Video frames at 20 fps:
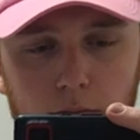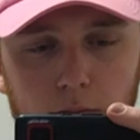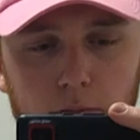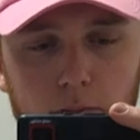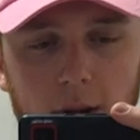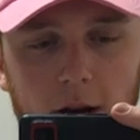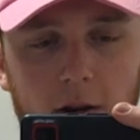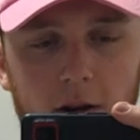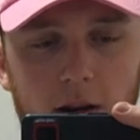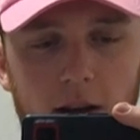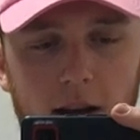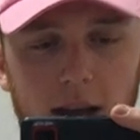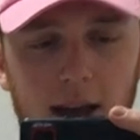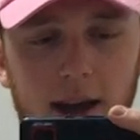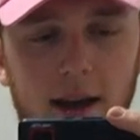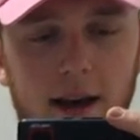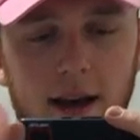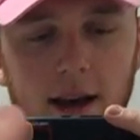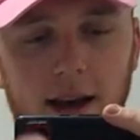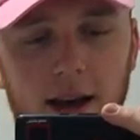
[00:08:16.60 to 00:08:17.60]
mirror,
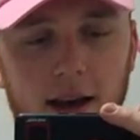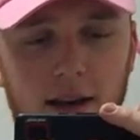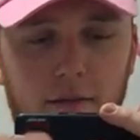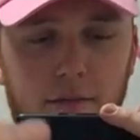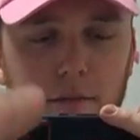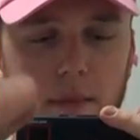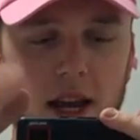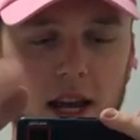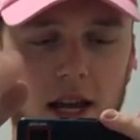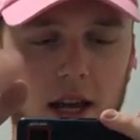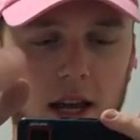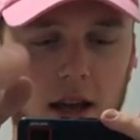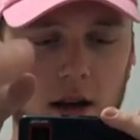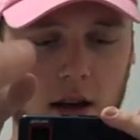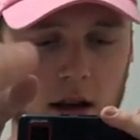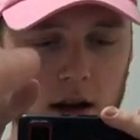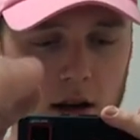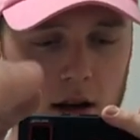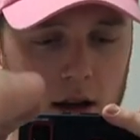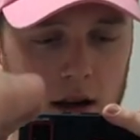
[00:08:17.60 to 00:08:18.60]
and me.
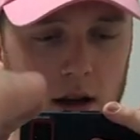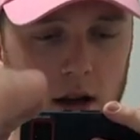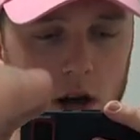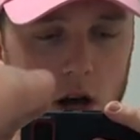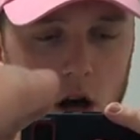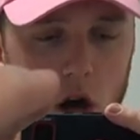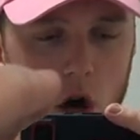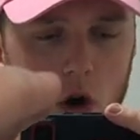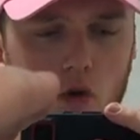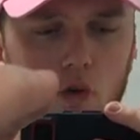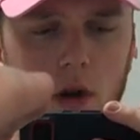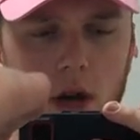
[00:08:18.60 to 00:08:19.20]
Oh